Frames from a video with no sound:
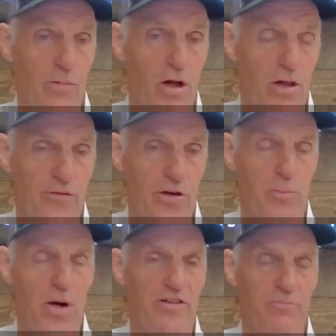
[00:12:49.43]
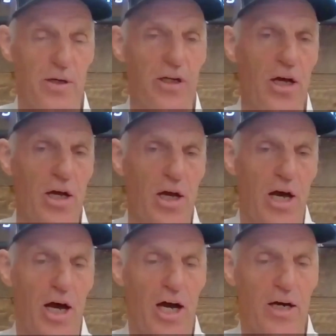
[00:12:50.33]
all of the above, but
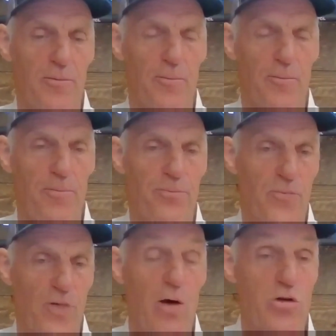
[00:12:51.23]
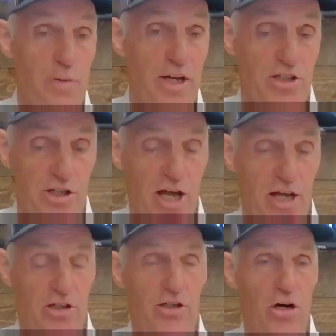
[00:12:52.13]
I was mentioned
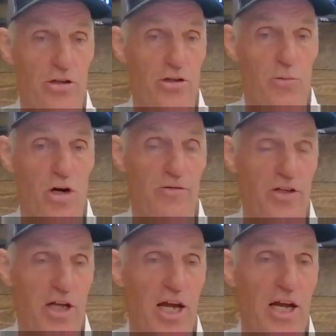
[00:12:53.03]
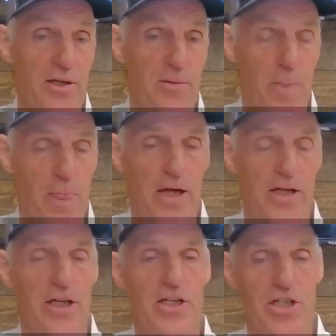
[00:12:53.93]
that to Dr. Marvin Kane,
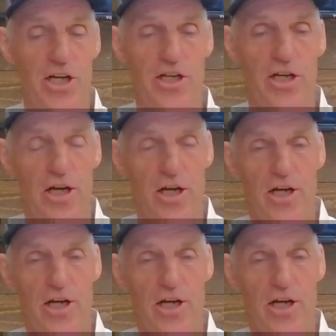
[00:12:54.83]
and he said,